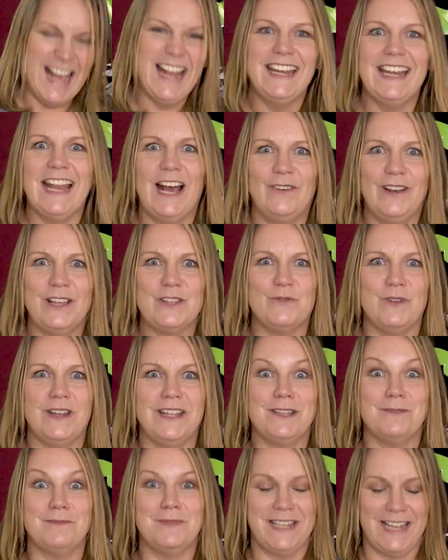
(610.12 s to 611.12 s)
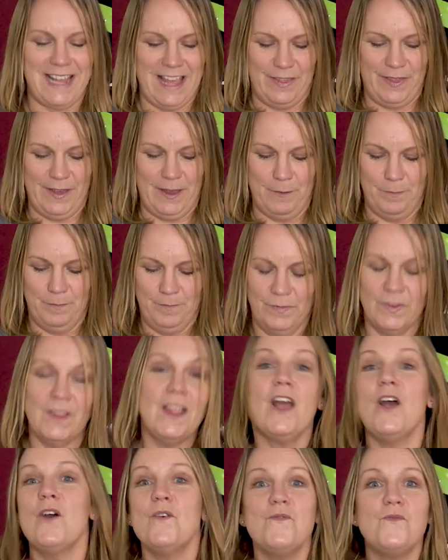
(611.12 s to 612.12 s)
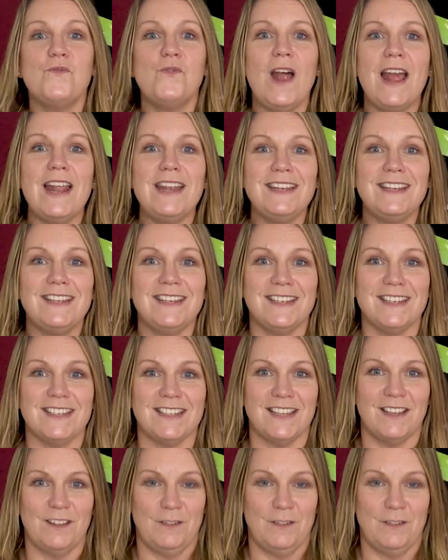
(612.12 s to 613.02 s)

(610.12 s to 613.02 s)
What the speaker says: Now let's read them together. Friend.